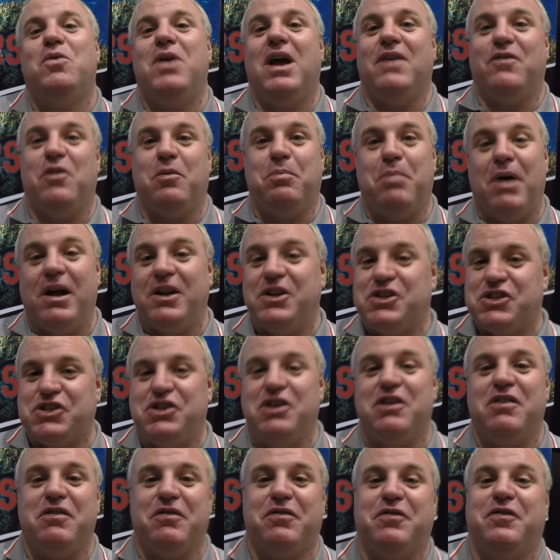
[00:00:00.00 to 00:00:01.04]
We have a bunch
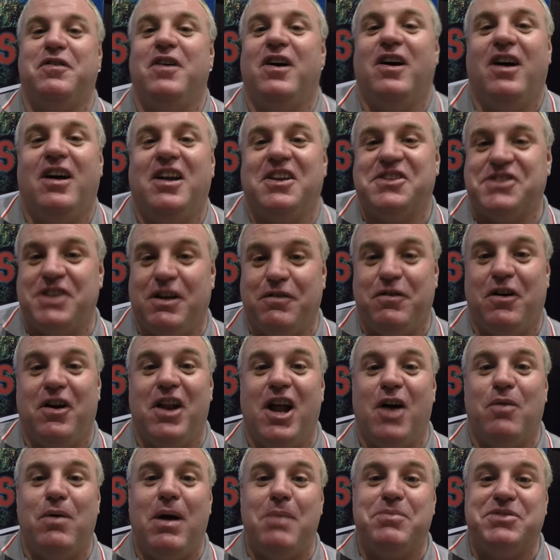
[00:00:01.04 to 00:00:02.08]
of stuff on
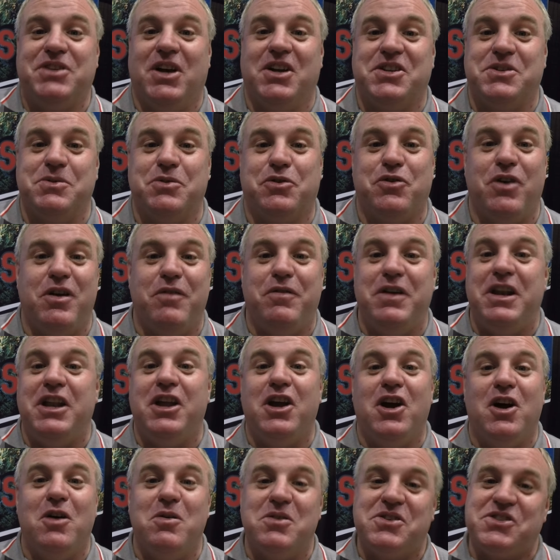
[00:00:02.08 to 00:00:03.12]
our website, some great
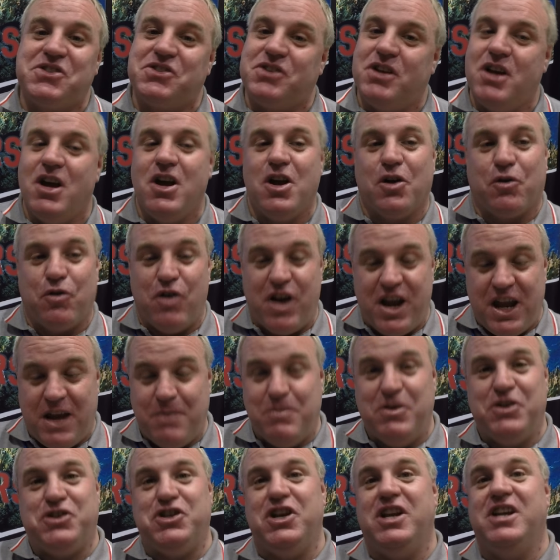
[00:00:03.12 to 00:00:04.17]
videos, great
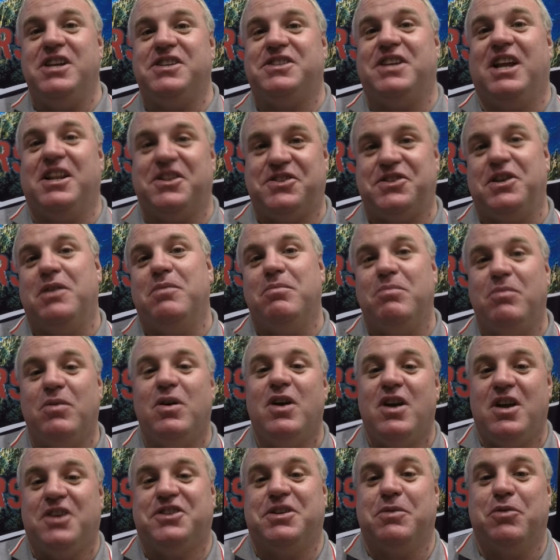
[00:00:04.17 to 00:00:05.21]
images, and some
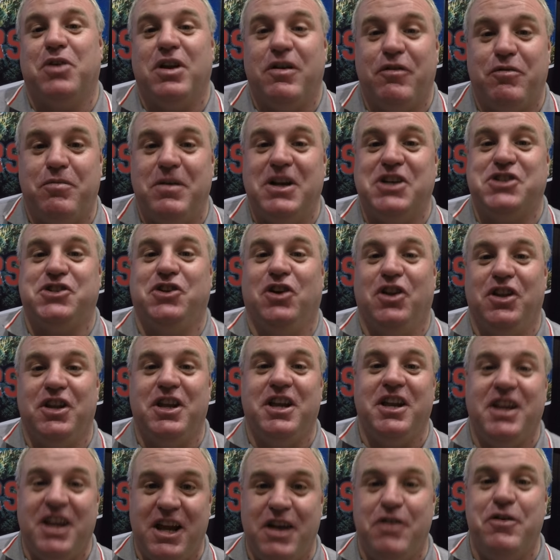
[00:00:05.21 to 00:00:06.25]
good information on the
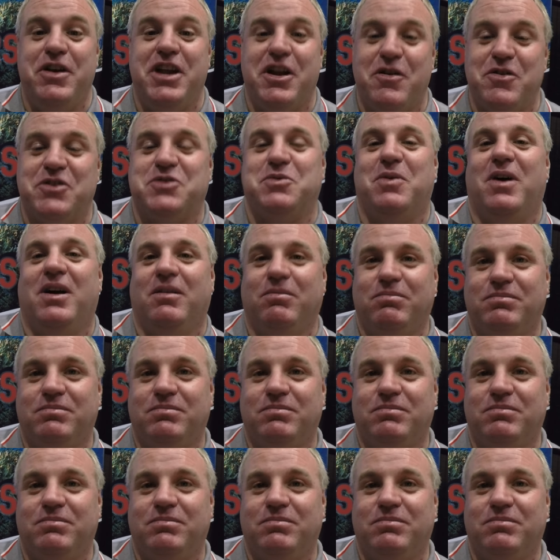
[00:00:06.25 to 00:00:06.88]
area as well.